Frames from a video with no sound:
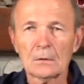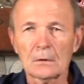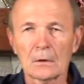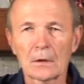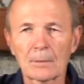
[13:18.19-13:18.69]

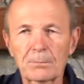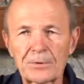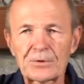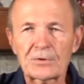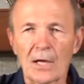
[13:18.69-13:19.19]
You do not
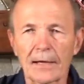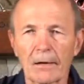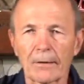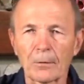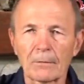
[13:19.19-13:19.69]
put your tank
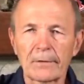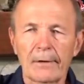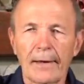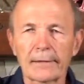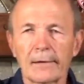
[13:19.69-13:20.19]
on over
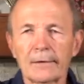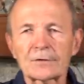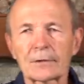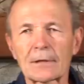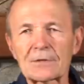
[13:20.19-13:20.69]
your head.
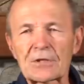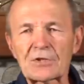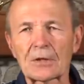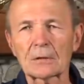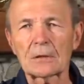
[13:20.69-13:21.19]
So there's a
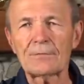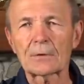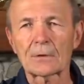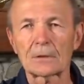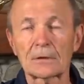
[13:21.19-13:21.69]
skill, if
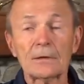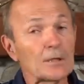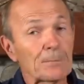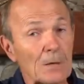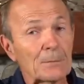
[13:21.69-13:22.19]
you learned it,
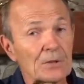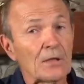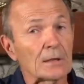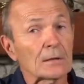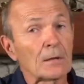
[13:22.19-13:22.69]
and you probably
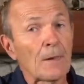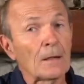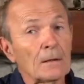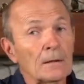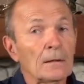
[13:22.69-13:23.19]
did,
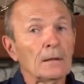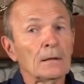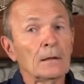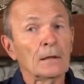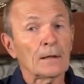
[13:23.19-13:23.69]

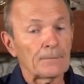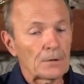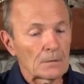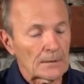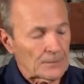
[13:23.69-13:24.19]
if
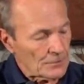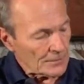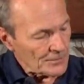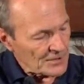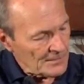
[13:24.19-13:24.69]
you
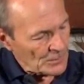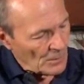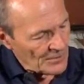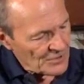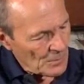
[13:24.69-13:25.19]
took the scuba
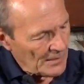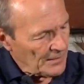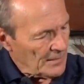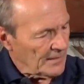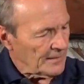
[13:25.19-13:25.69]
course
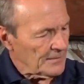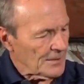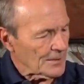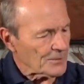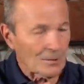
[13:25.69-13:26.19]
20
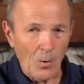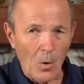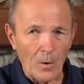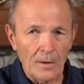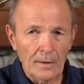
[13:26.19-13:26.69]
years or
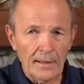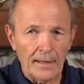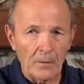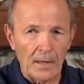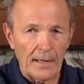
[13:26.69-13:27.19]
more
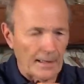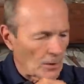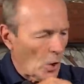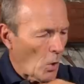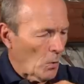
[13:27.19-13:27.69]

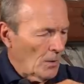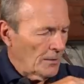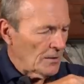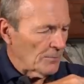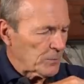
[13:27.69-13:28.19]
ago,
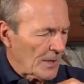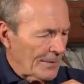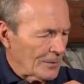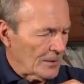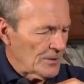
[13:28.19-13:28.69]
you
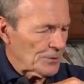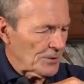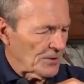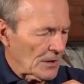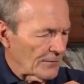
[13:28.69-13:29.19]
probably learned, you
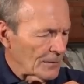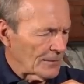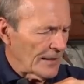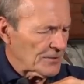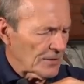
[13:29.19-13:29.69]
should not have
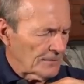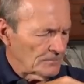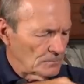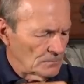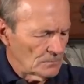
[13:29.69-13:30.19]
learned that skill.
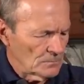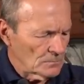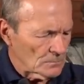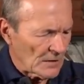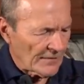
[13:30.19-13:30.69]

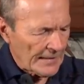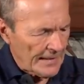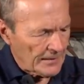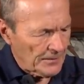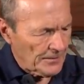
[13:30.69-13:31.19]
What I
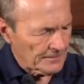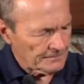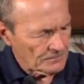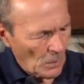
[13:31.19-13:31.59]
got in here?